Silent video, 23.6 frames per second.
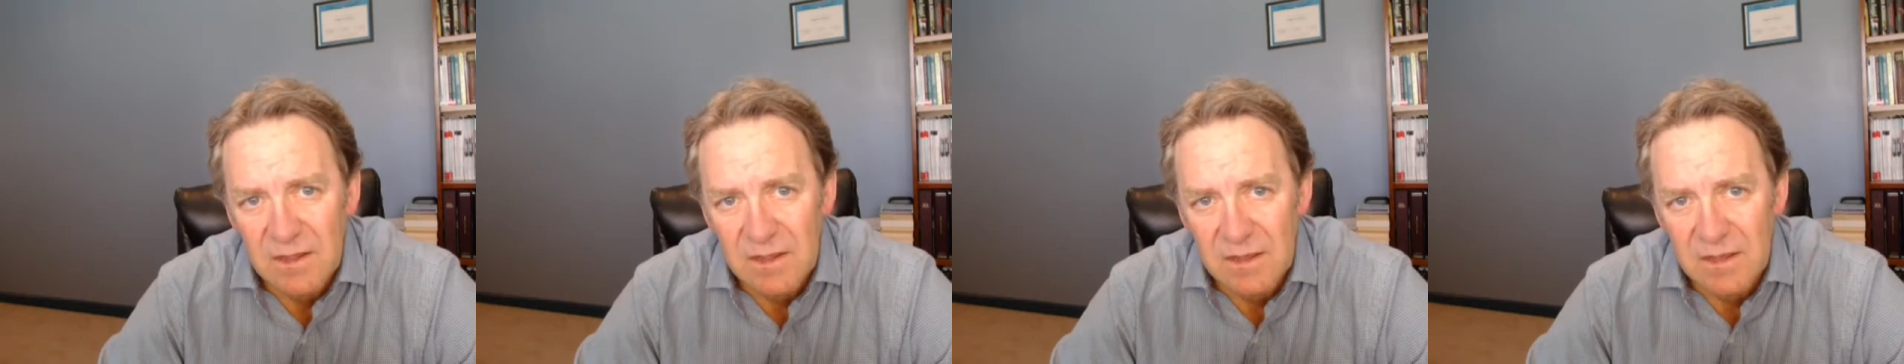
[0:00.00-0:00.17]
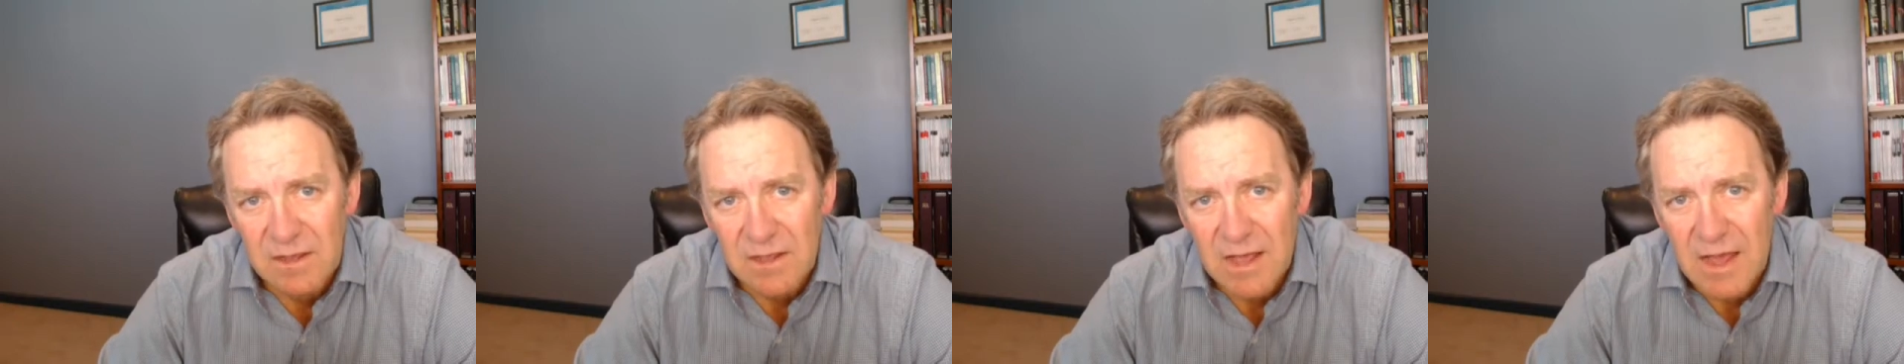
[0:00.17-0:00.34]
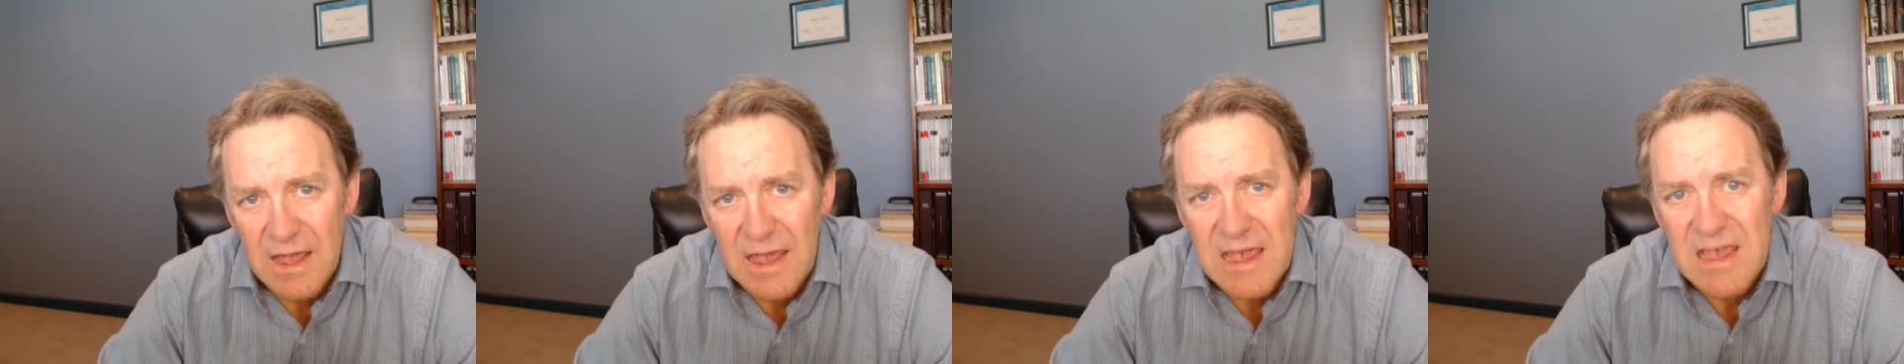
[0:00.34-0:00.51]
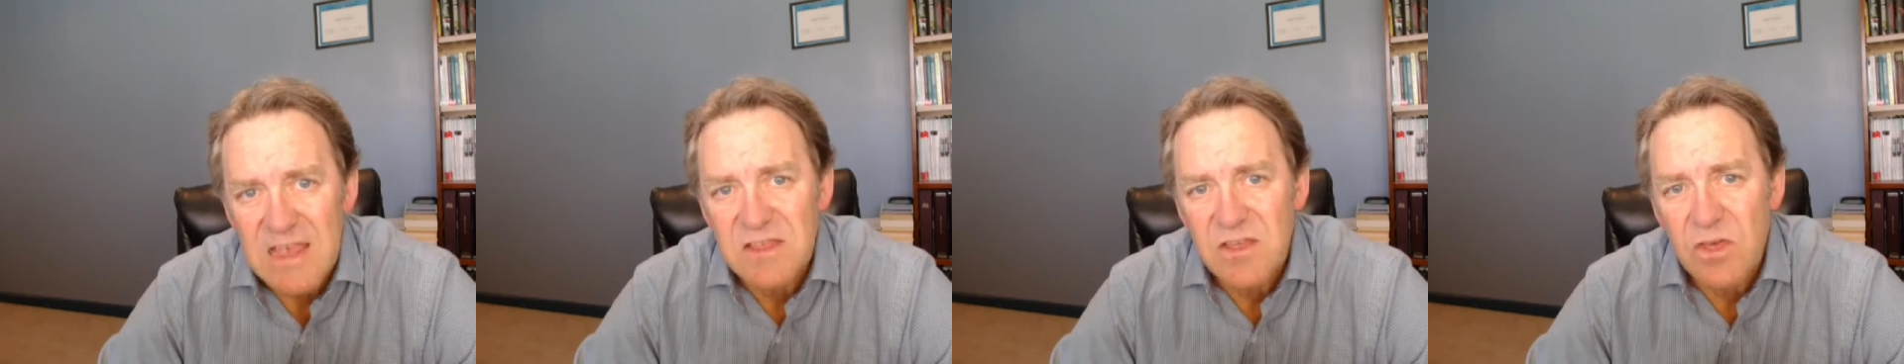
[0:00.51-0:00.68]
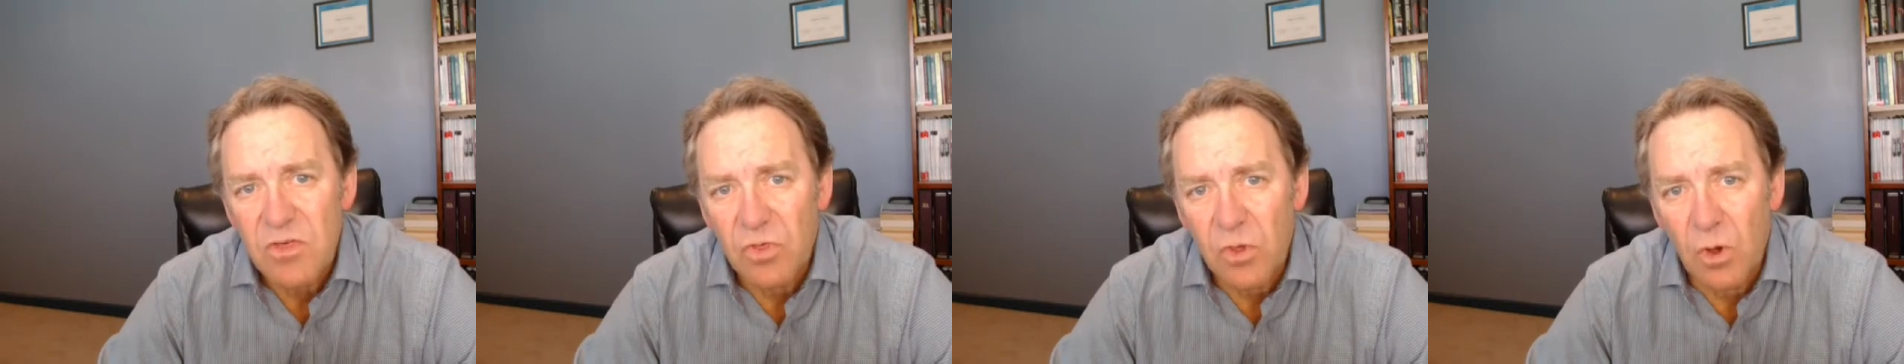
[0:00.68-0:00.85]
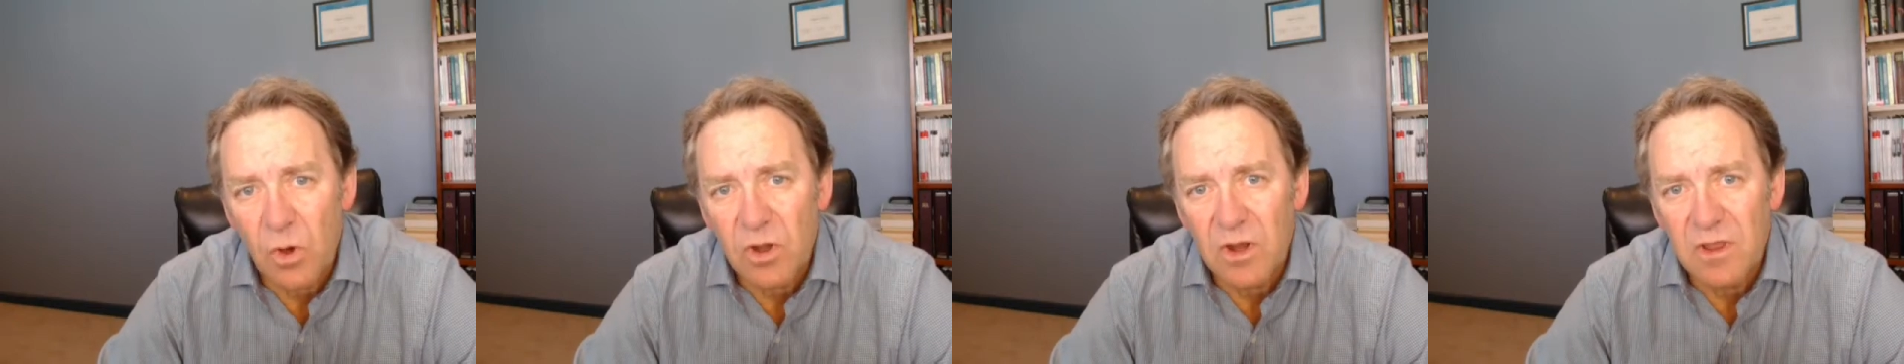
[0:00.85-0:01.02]
I hate the
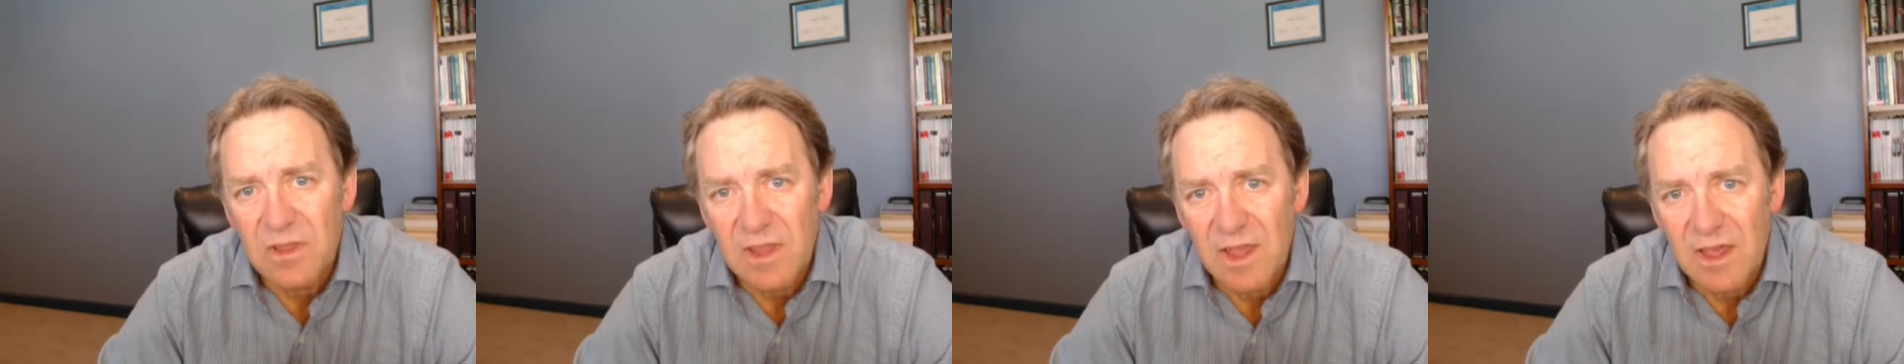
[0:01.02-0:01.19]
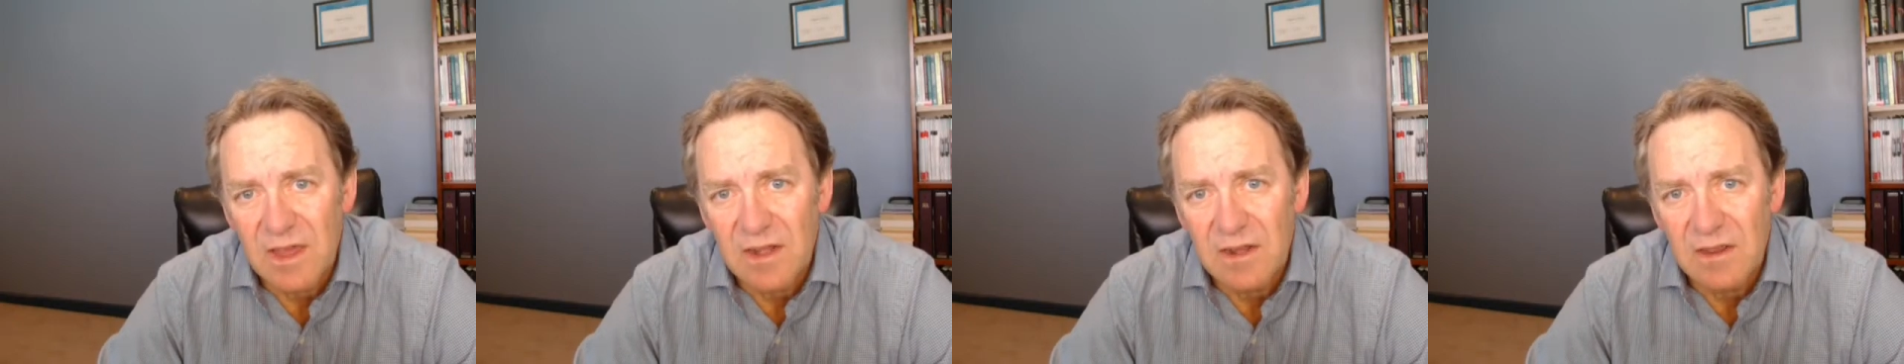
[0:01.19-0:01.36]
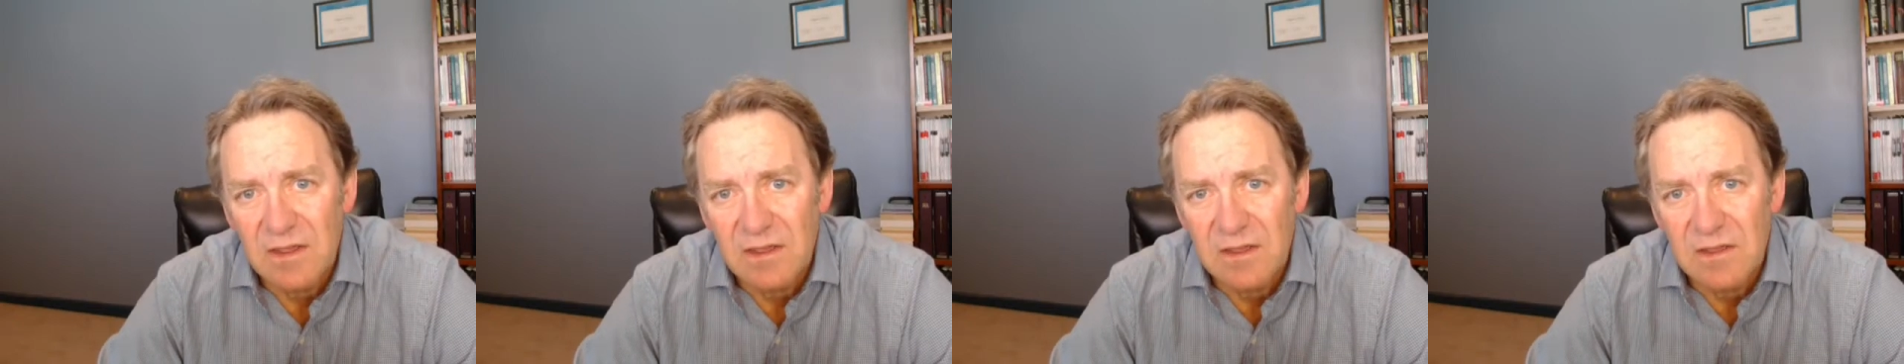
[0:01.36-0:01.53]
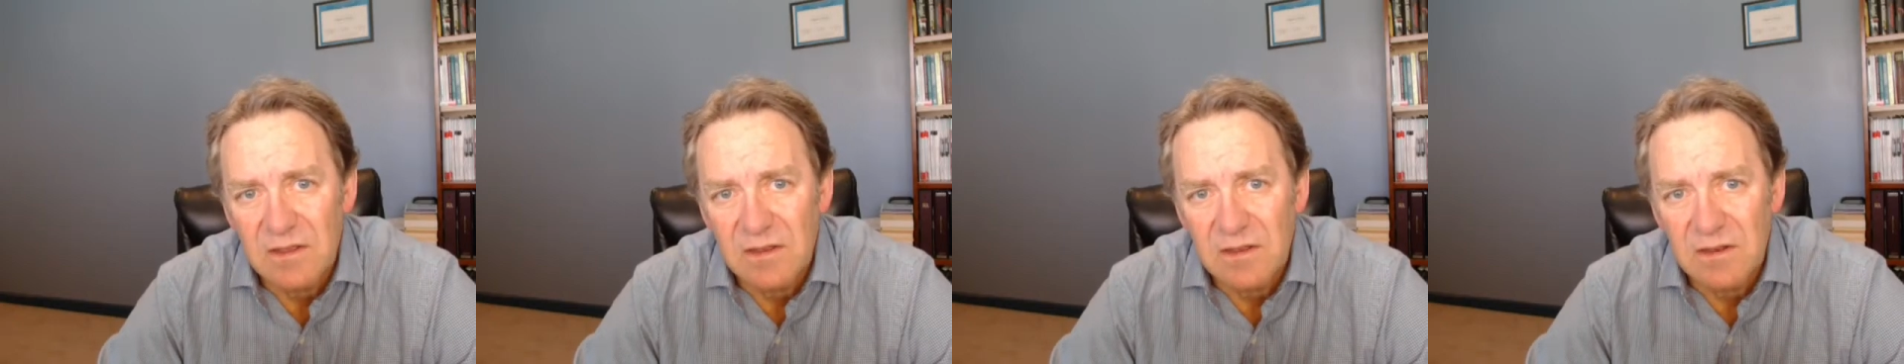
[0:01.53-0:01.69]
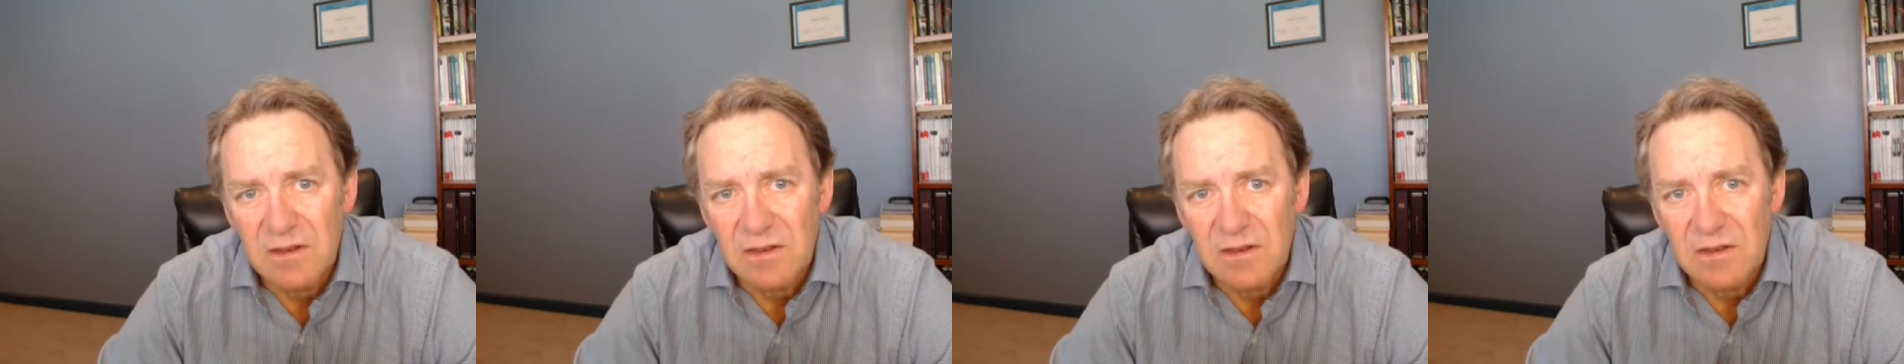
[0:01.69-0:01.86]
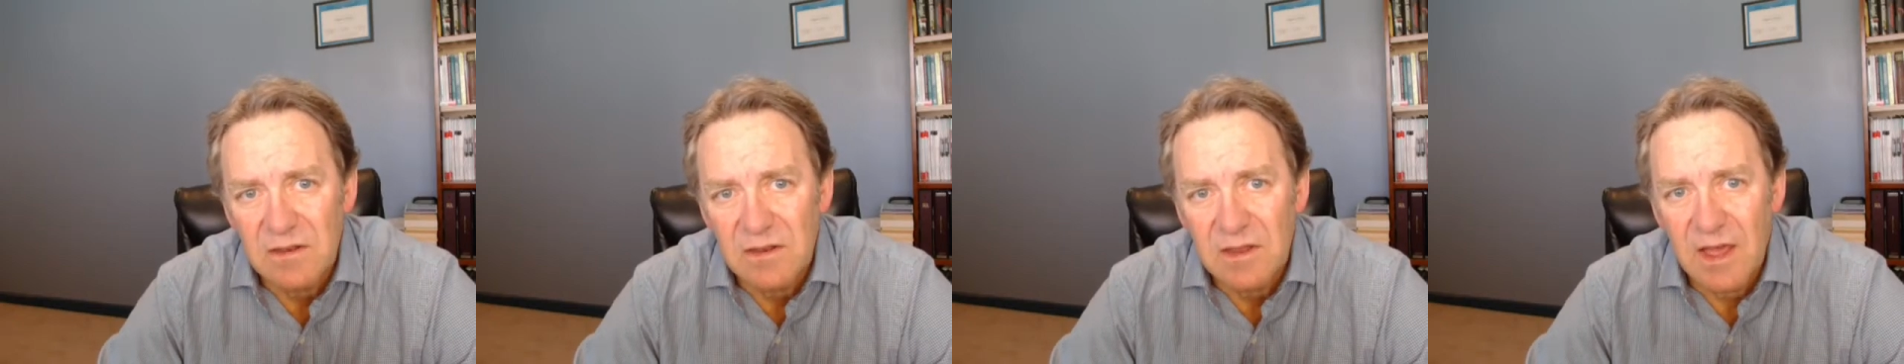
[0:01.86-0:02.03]
thought of debt.
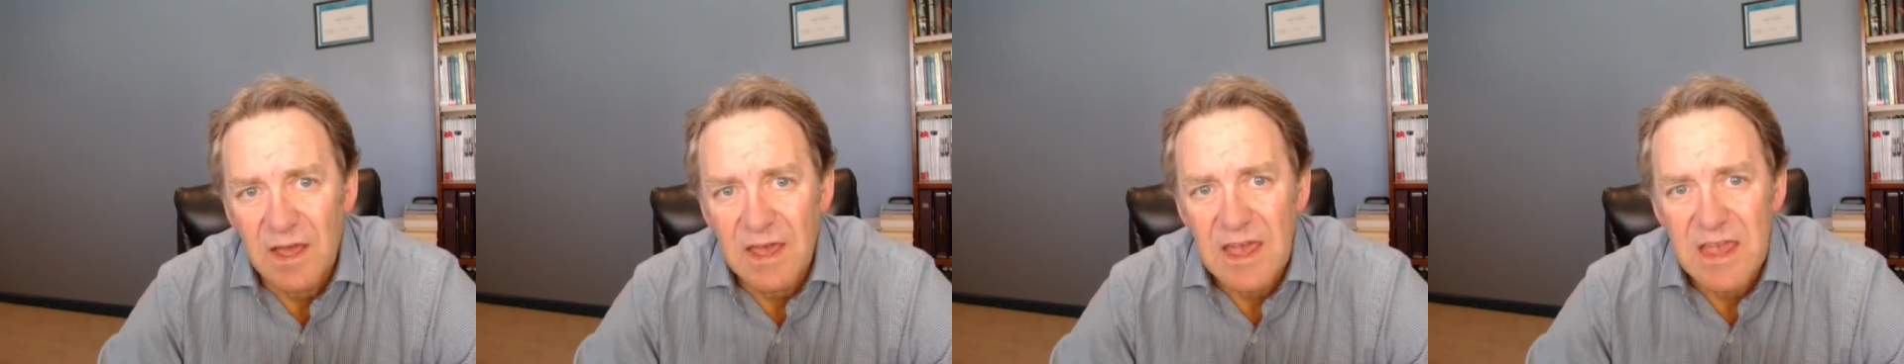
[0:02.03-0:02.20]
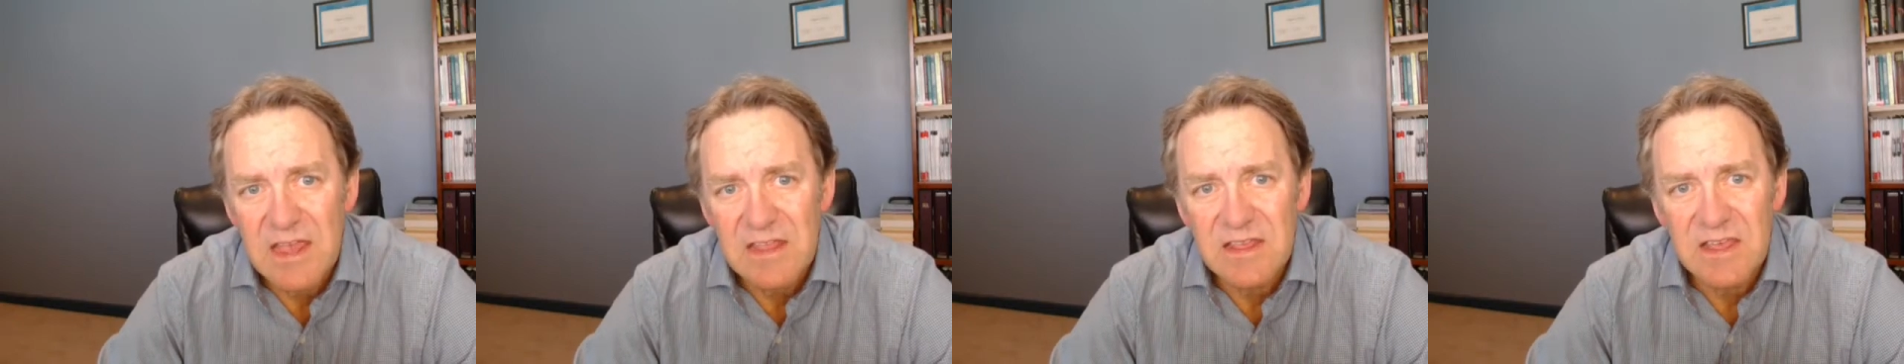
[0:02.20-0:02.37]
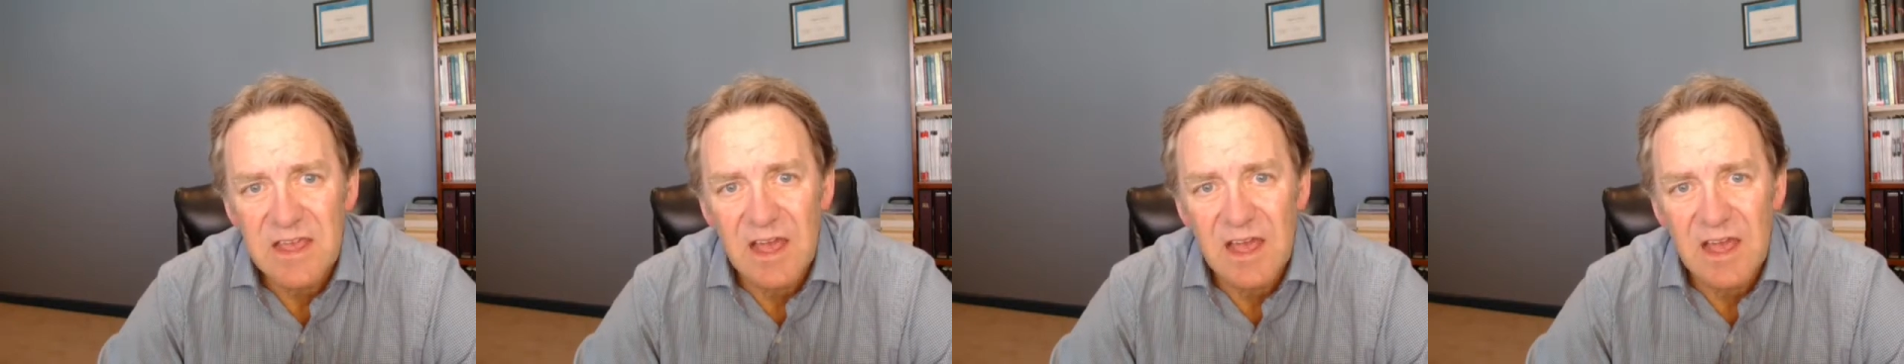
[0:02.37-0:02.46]
I hate the